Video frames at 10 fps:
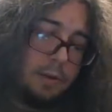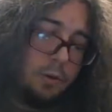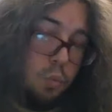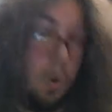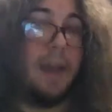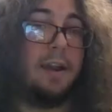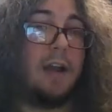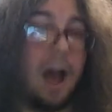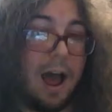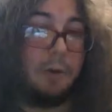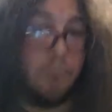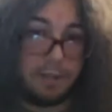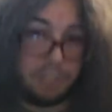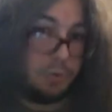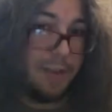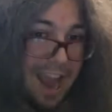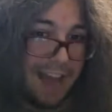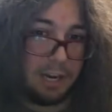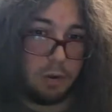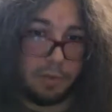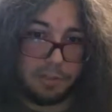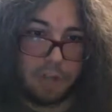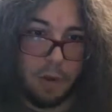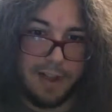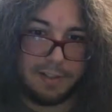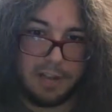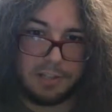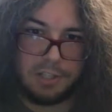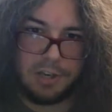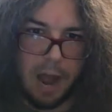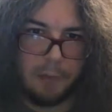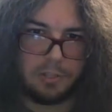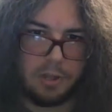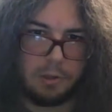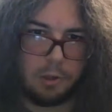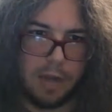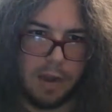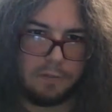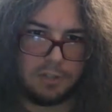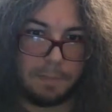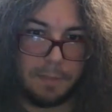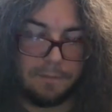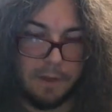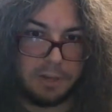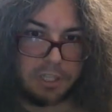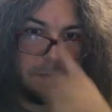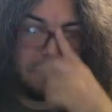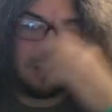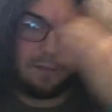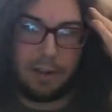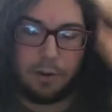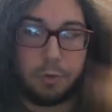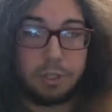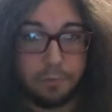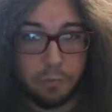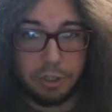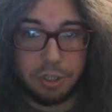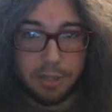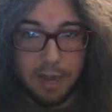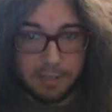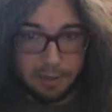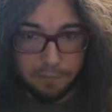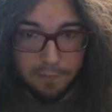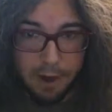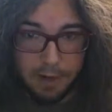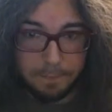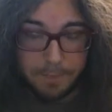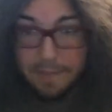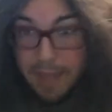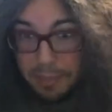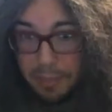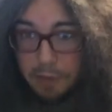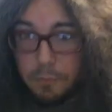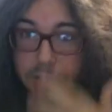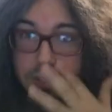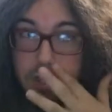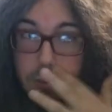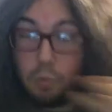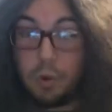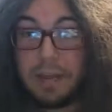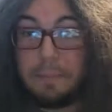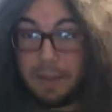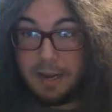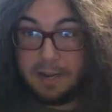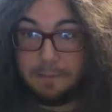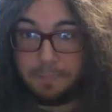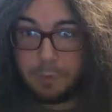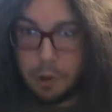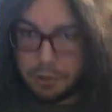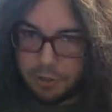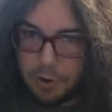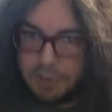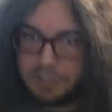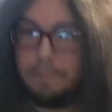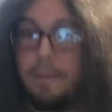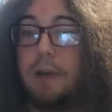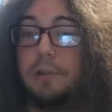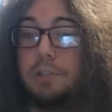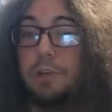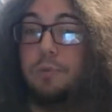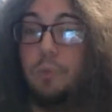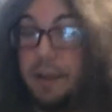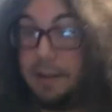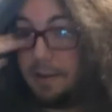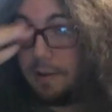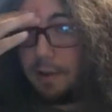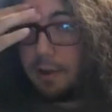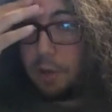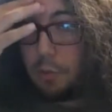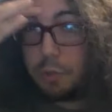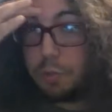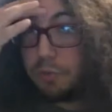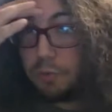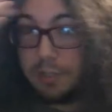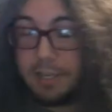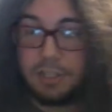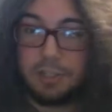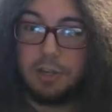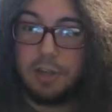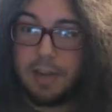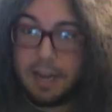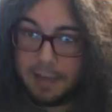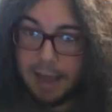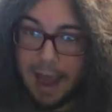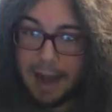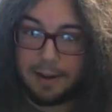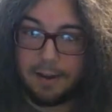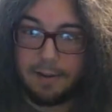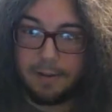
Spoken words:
When I went to Canada with Joe and Dustin, I was on the lookout for something very specific, which unfortunately I didn't find. And that thing was the Wii Mini, also known as the Model 2 Wii, which was released in Canada,